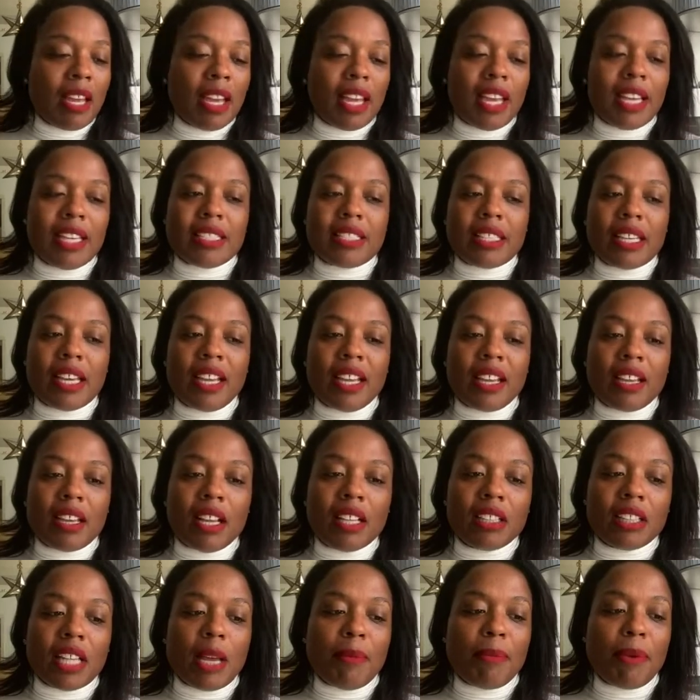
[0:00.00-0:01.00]
It's like a
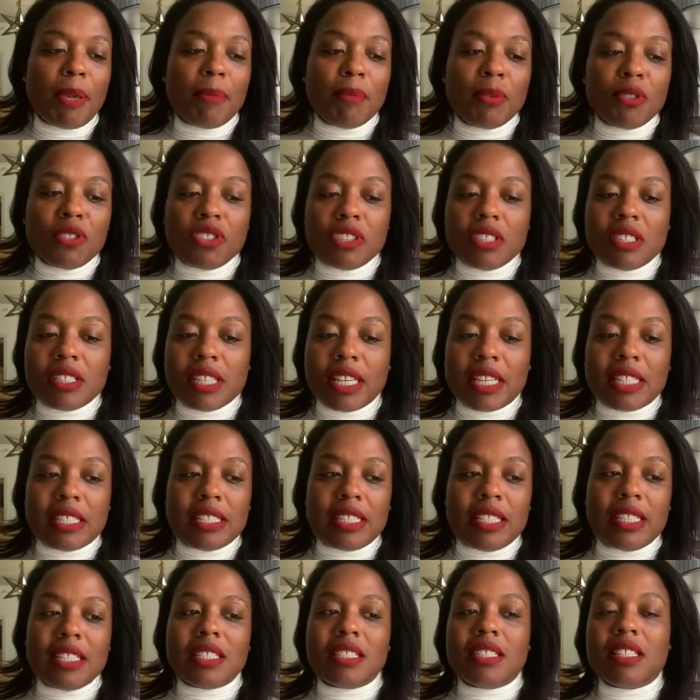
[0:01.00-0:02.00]
lot of people just like
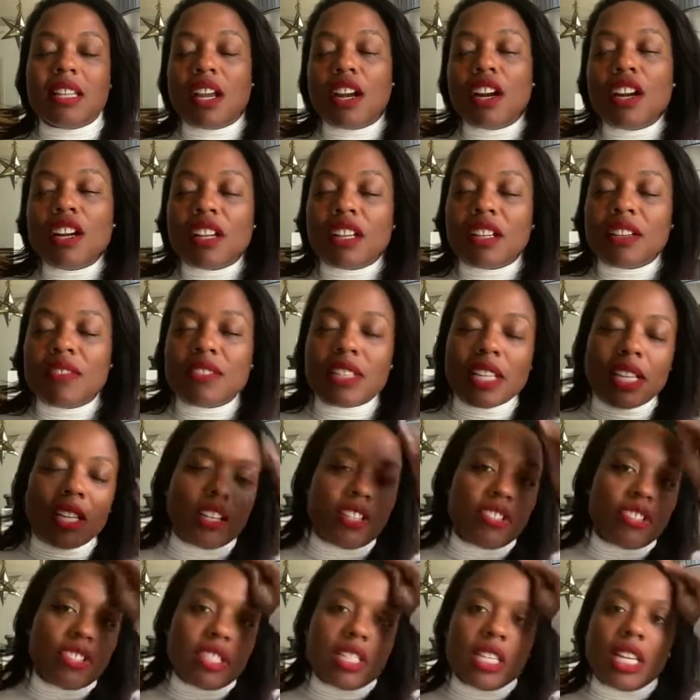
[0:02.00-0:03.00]
see these narratives and are
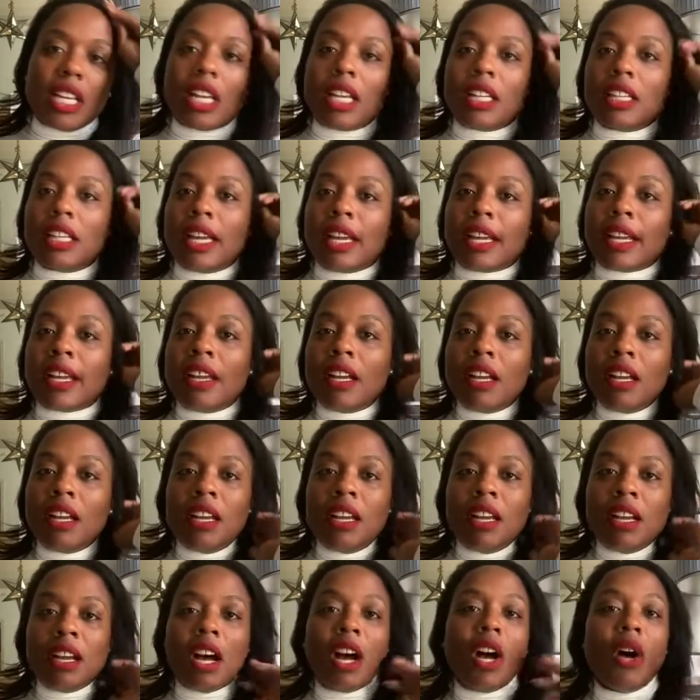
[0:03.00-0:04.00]
just thinking like,
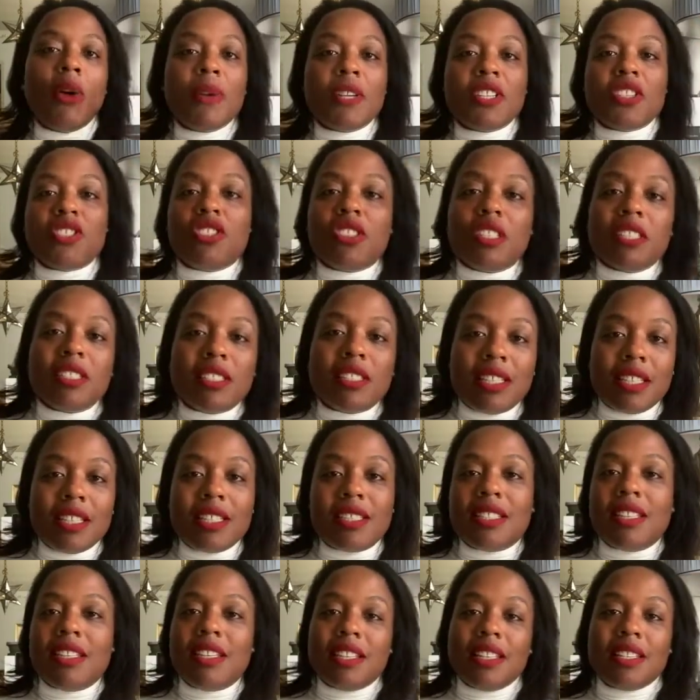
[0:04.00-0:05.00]
oh, it's just
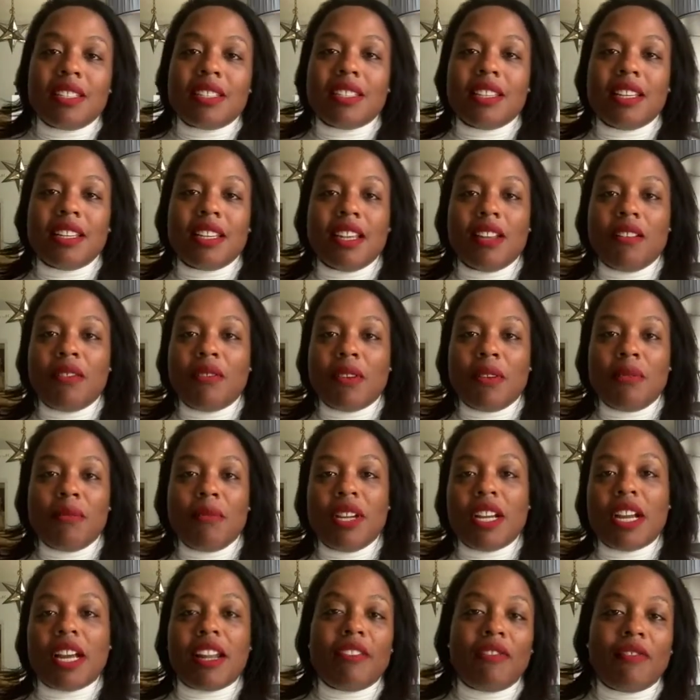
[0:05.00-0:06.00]
this and this, and we
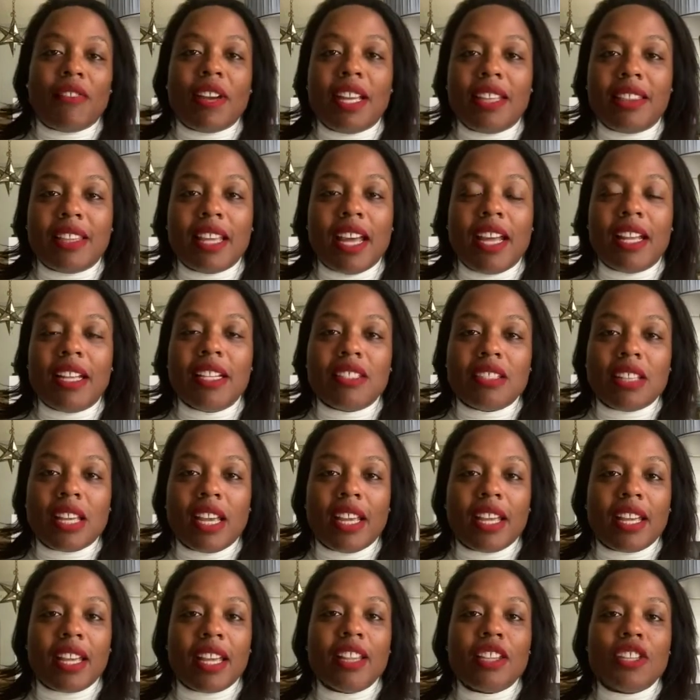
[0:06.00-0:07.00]
got to fight that. It's
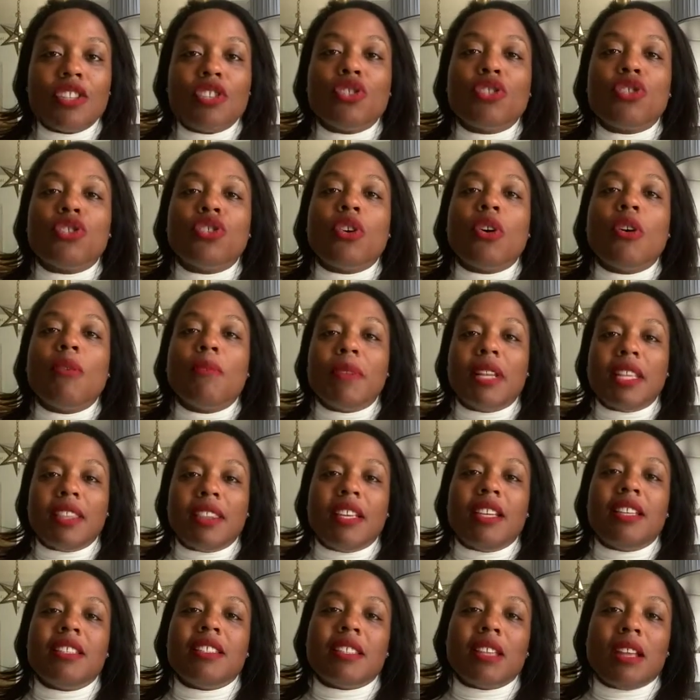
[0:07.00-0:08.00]
like there's so many
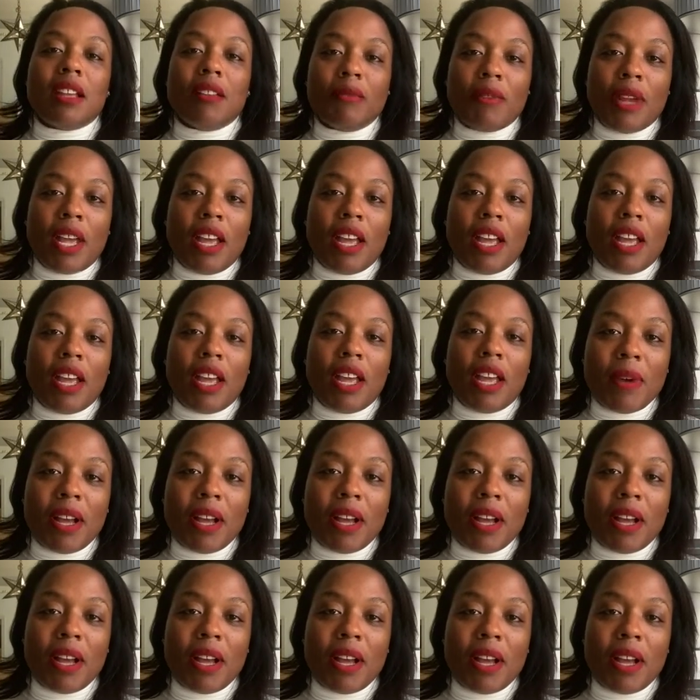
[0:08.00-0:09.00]
things that have
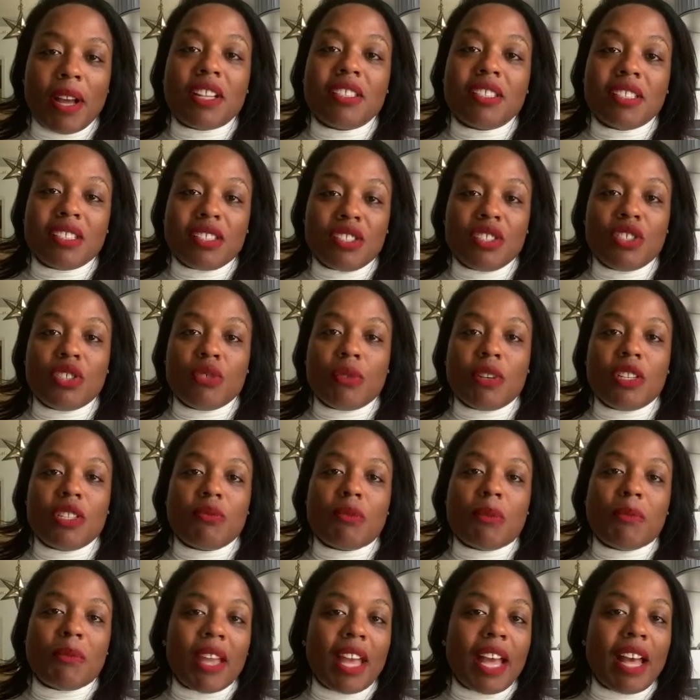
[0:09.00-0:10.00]
brought us to a situation
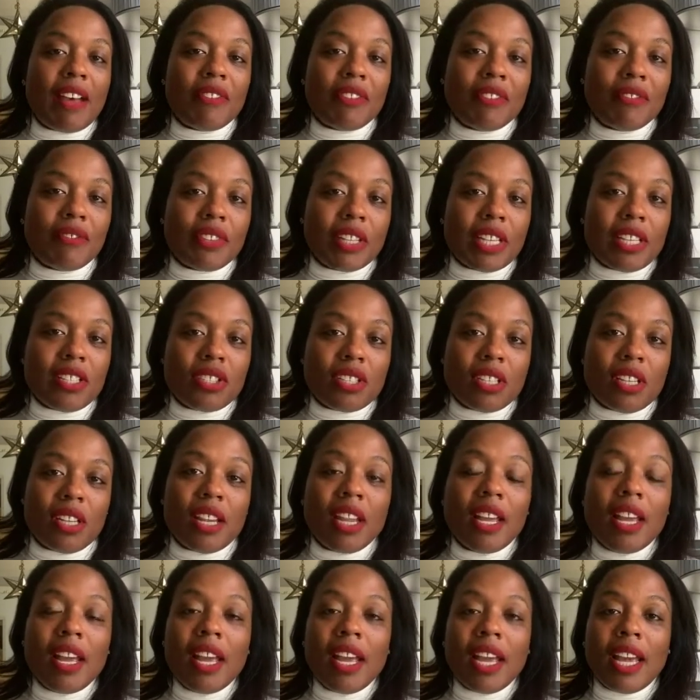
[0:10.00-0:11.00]
where we have inflation.
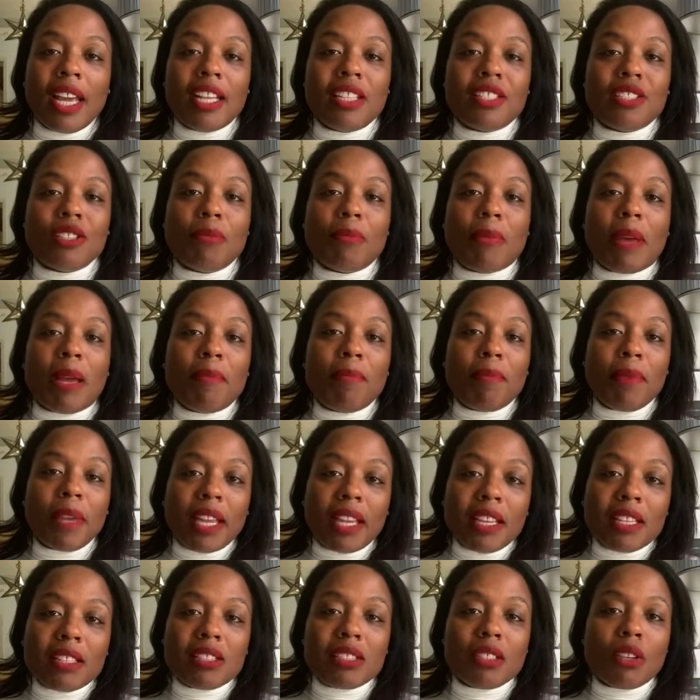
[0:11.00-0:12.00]
And so my
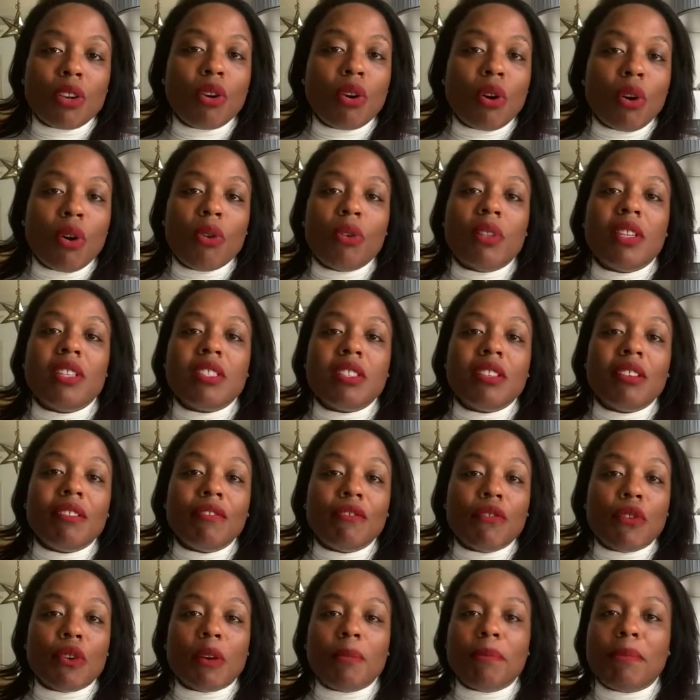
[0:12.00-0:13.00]
biggest goal is to
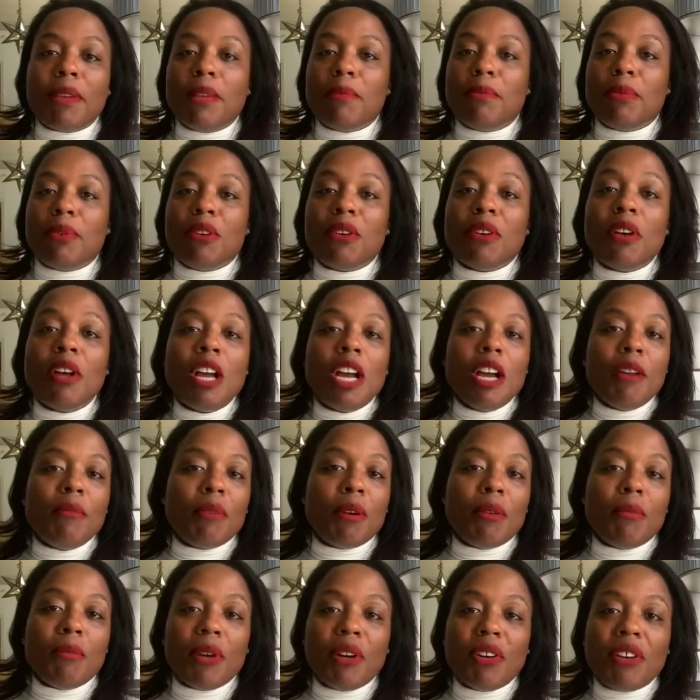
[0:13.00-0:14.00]
inform people,
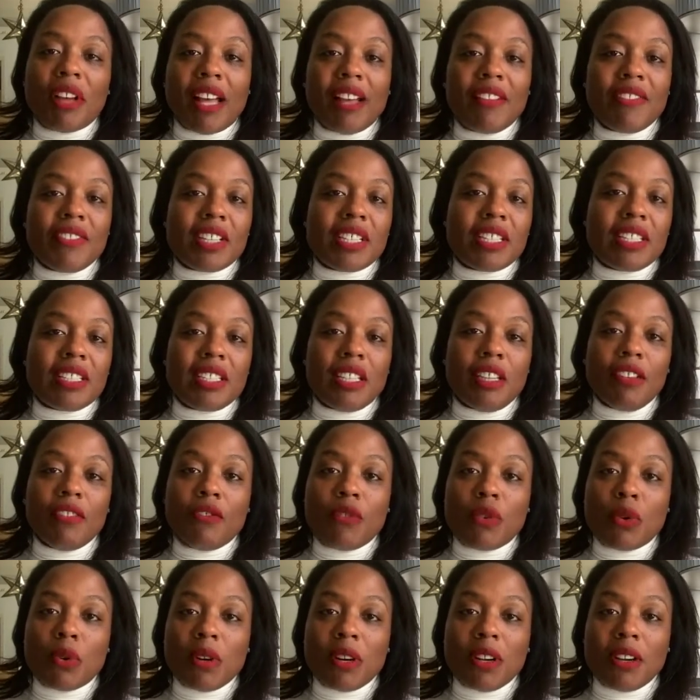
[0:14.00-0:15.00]
promote advocacy
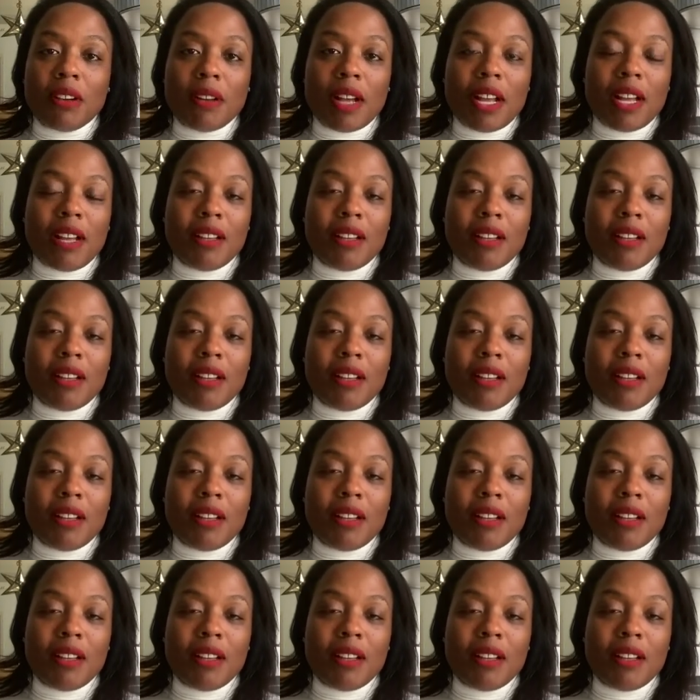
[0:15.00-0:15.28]
for